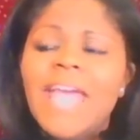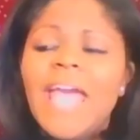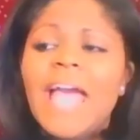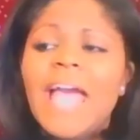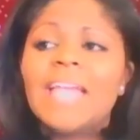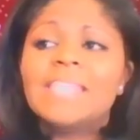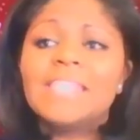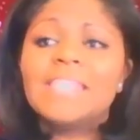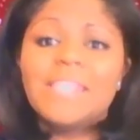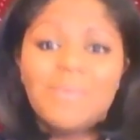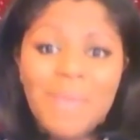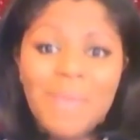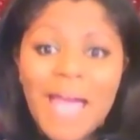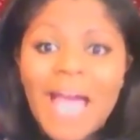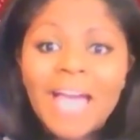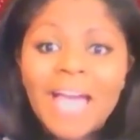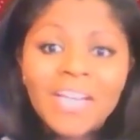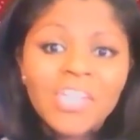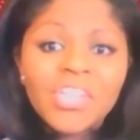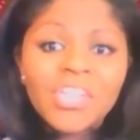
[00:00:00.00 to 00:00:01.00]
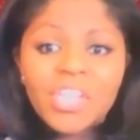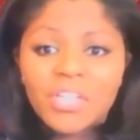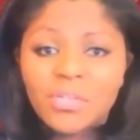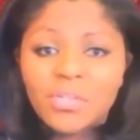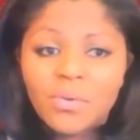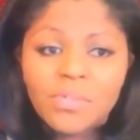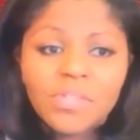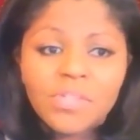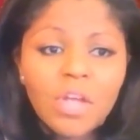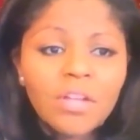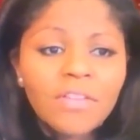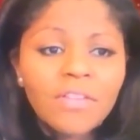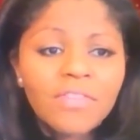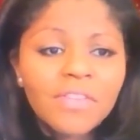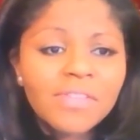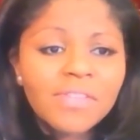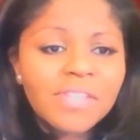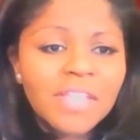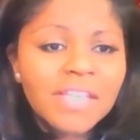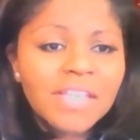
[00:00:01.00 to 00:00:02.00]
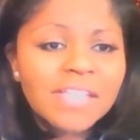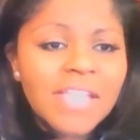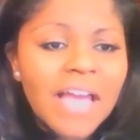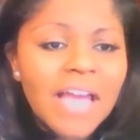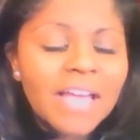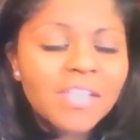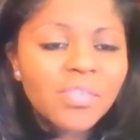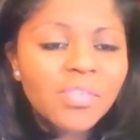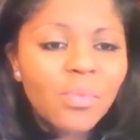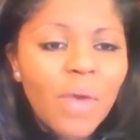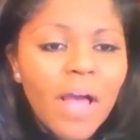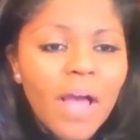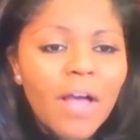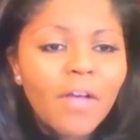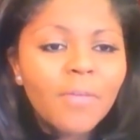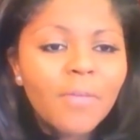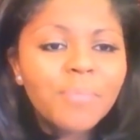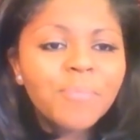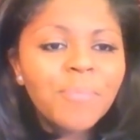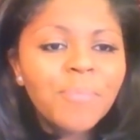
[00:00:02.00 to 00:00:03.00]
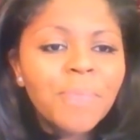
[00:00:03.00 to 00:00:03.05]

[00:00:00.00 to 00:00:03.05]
and some action towards all of those things as well.